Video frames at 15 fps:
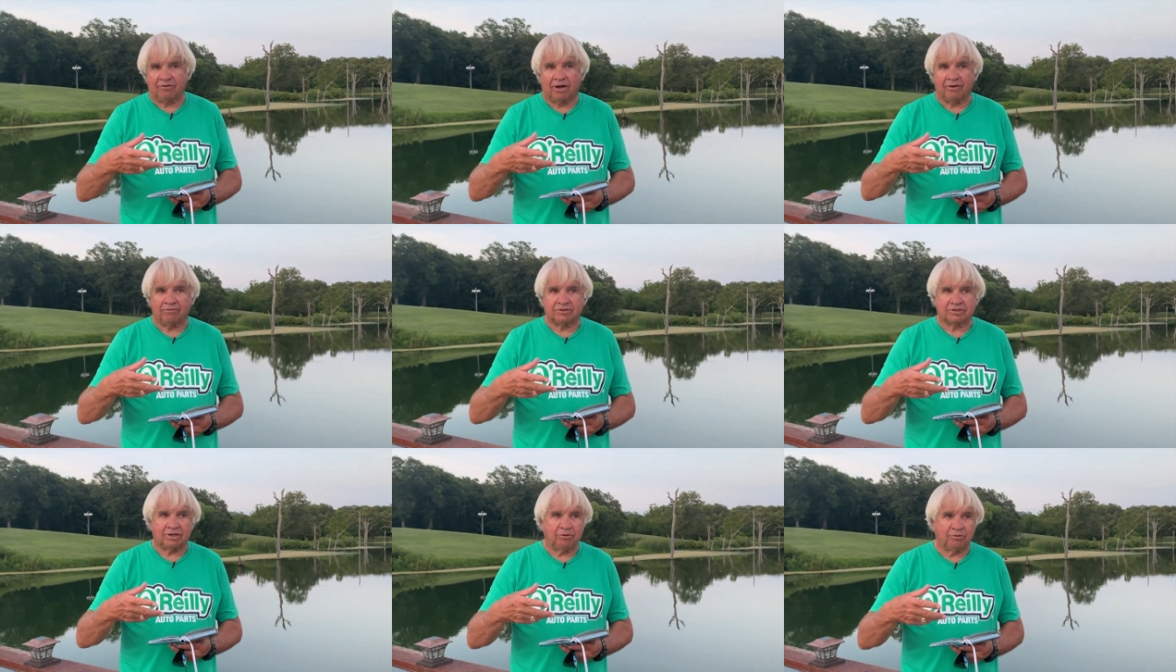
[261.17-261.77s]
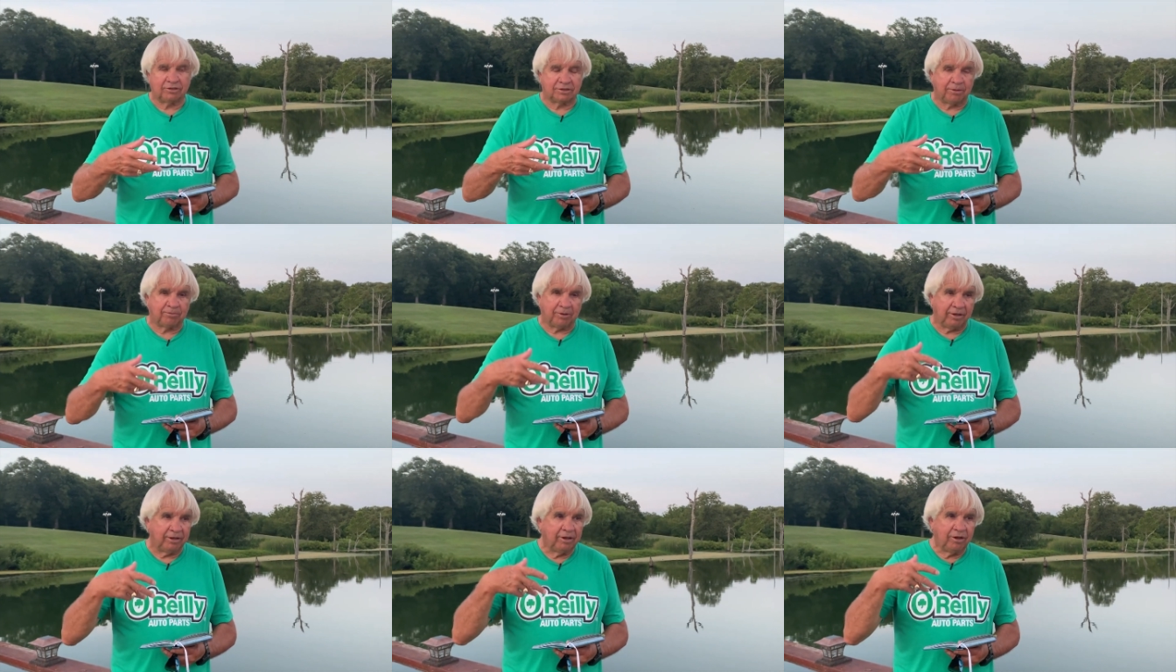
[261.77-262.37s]
Obviously, we
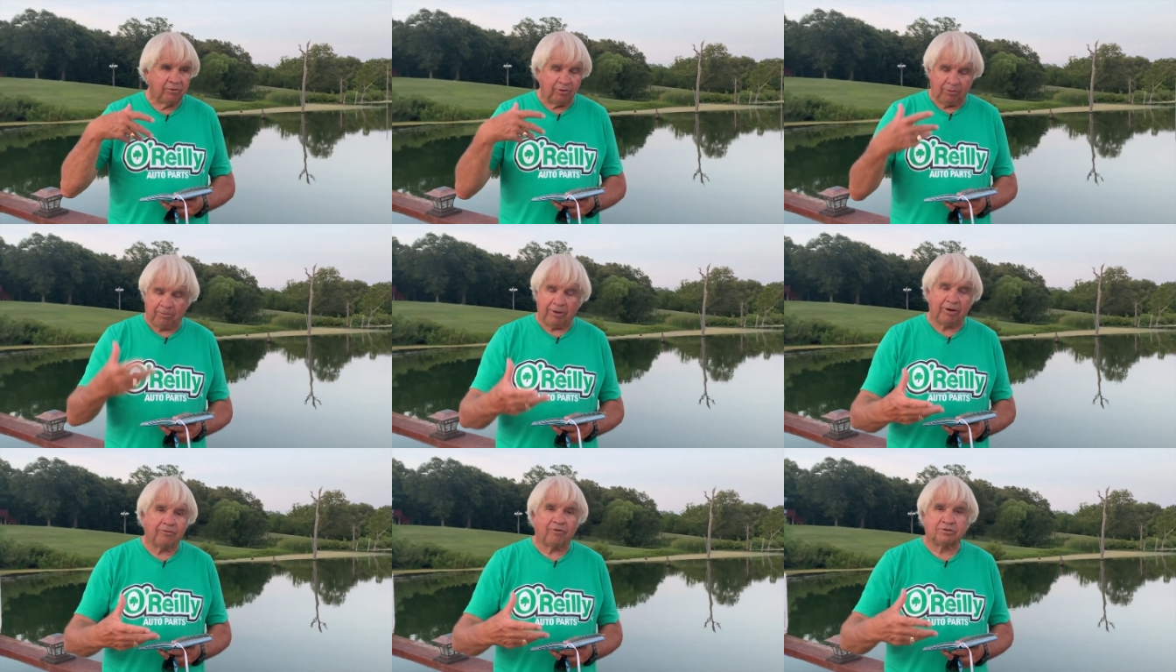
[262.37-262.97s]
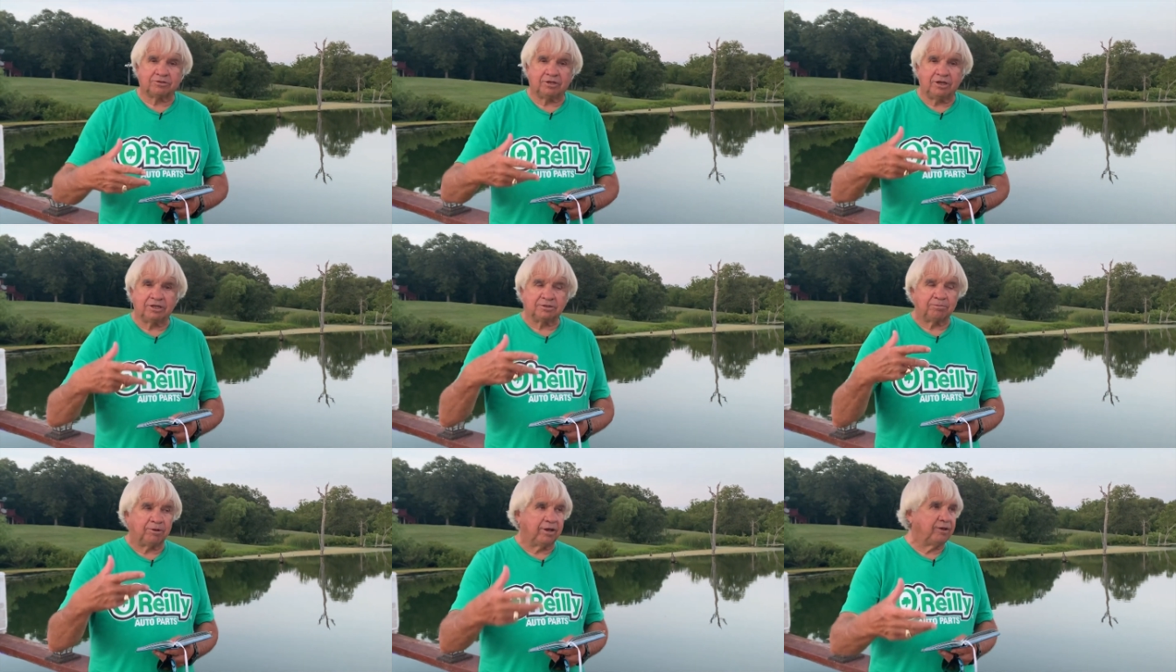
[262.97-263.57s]
simply repent of our
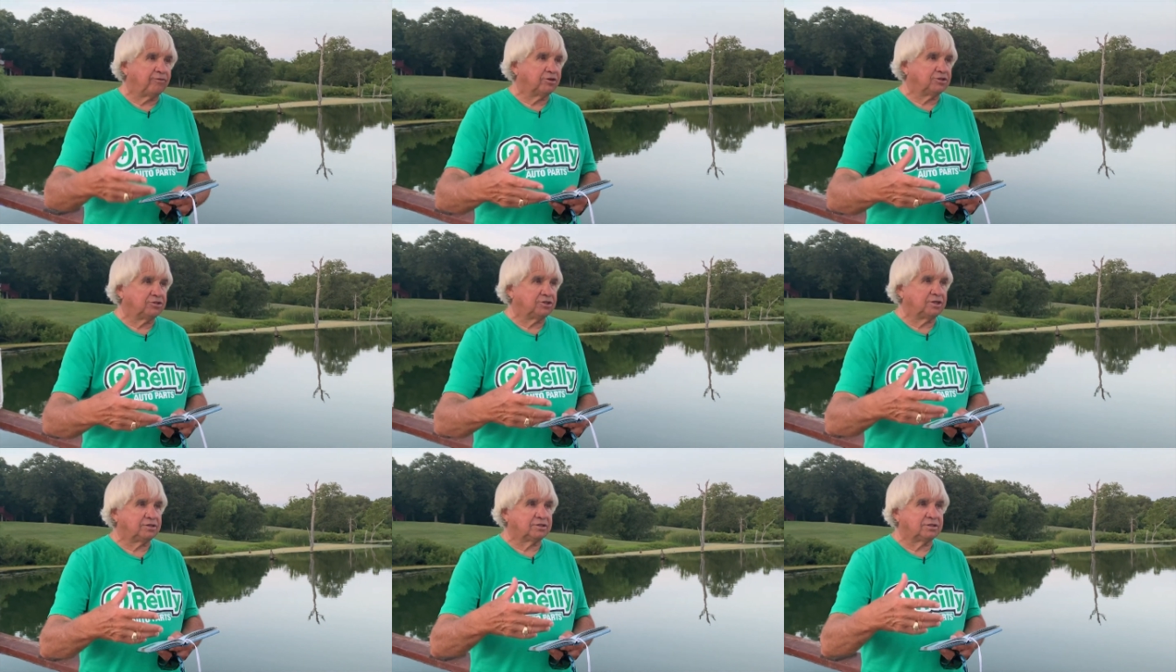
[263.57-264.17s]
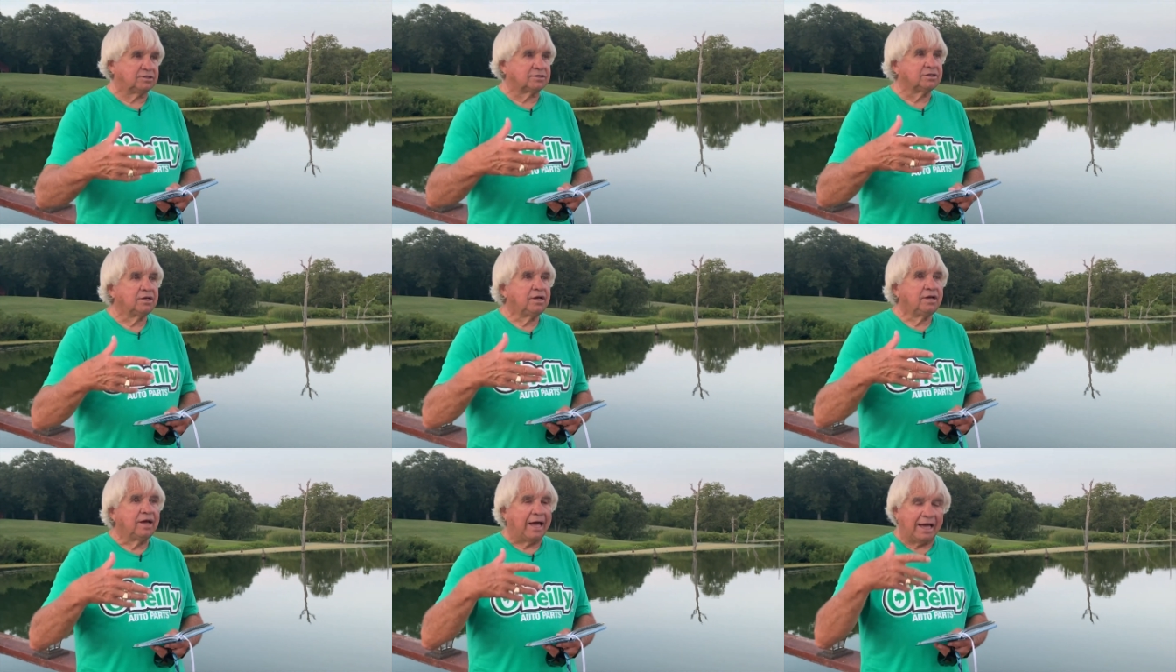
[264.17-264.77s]
sins, believe in Jesus,
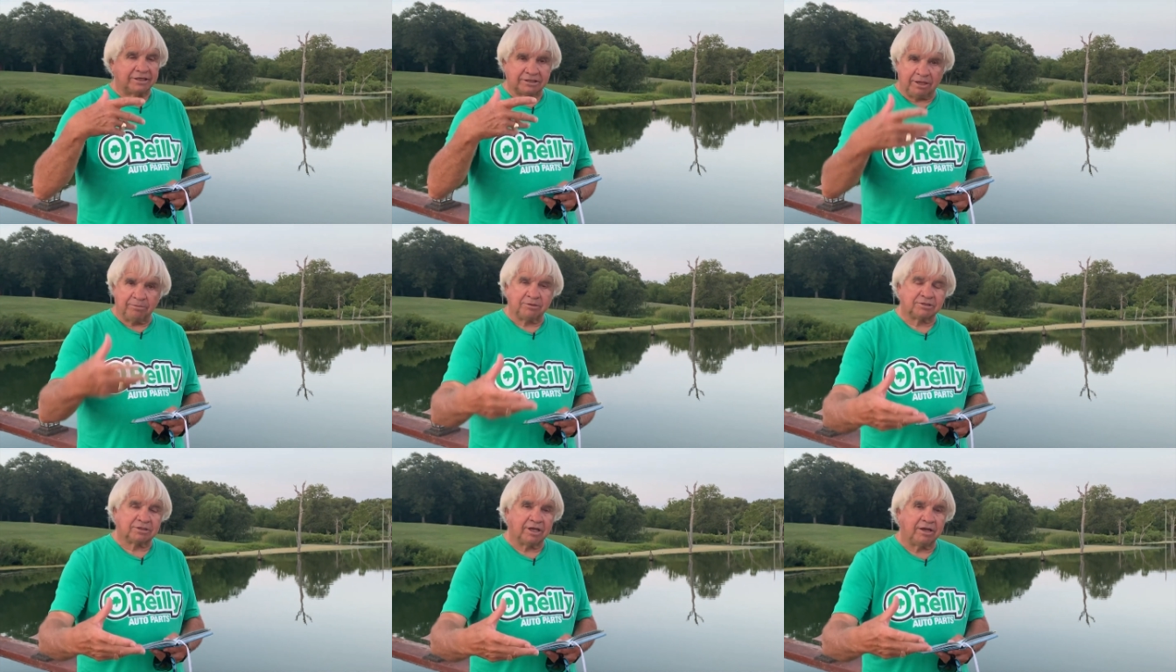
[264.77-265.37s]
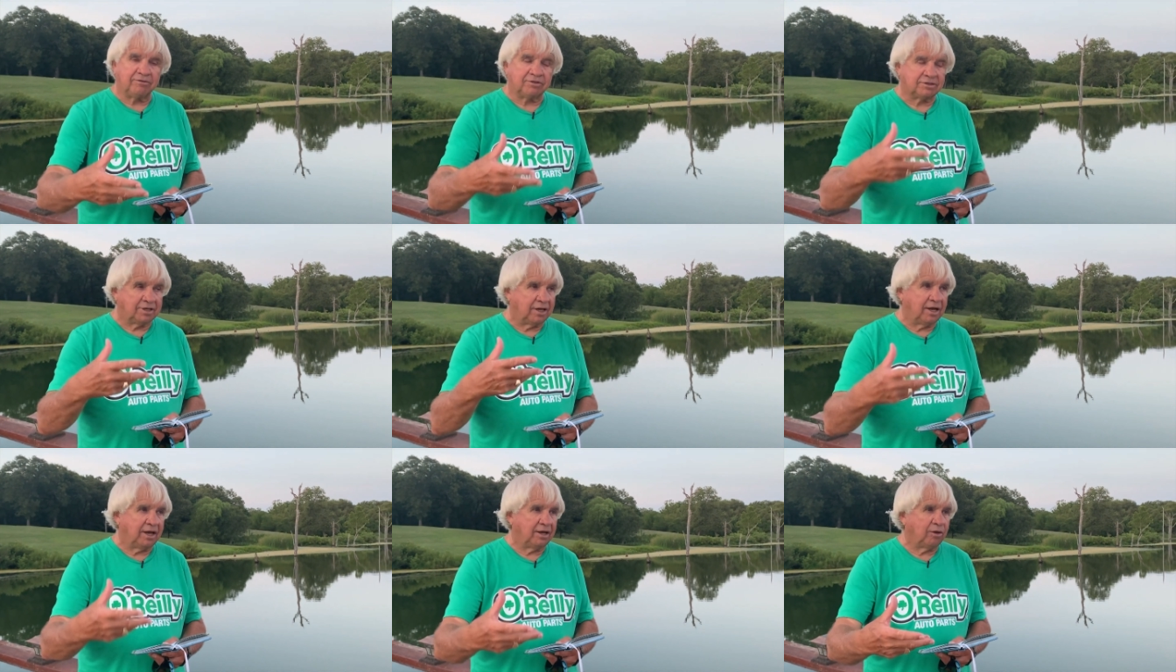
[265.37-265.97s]
ask Him to save us,
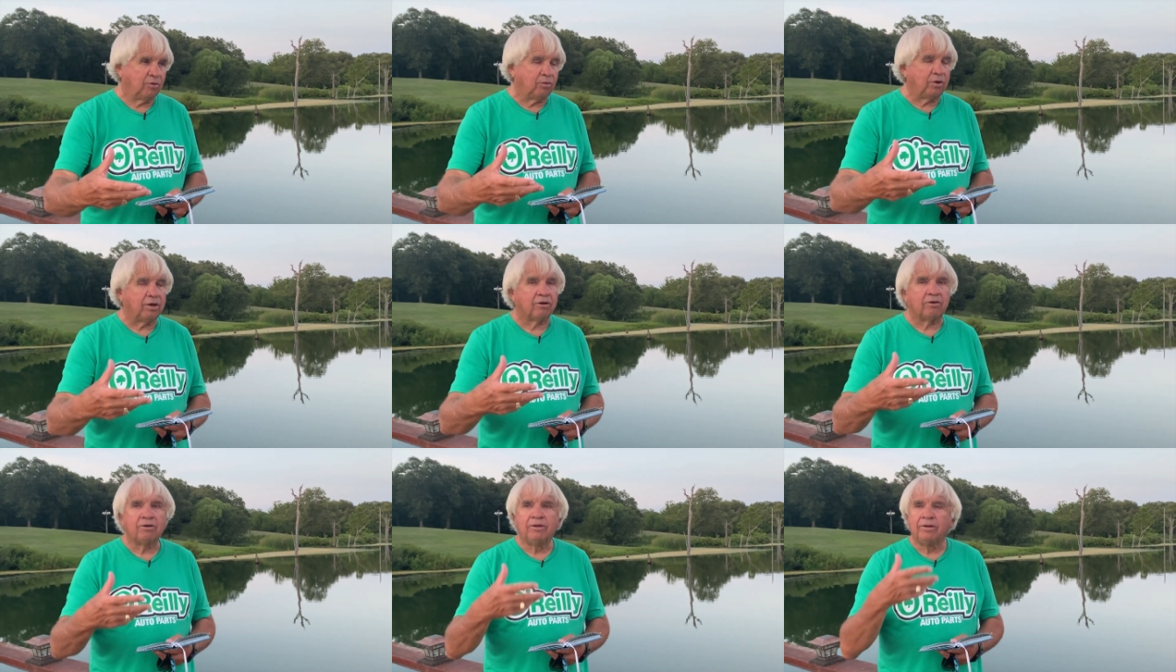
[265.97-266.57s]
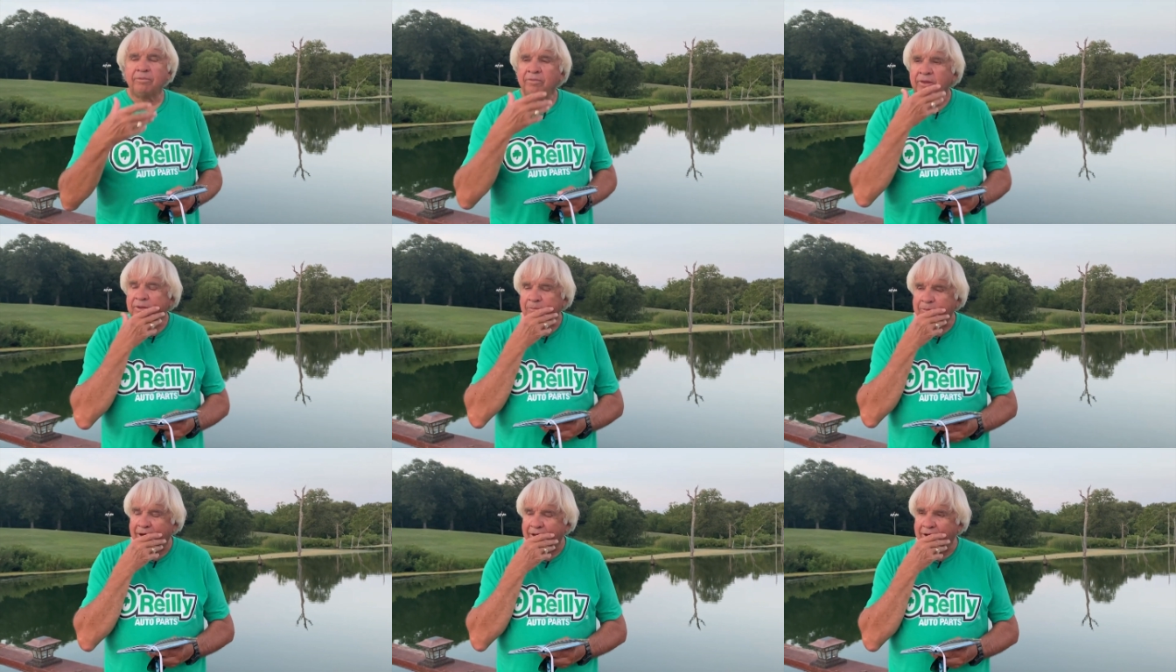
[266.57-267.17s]
and, and He will.
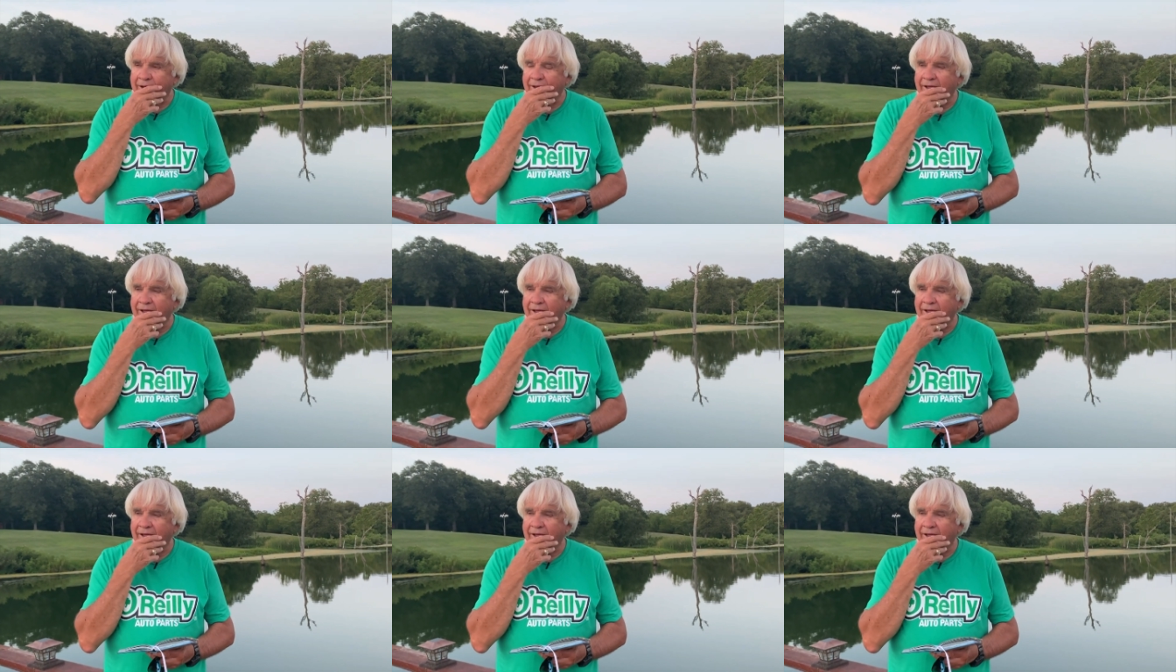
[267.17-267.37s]
But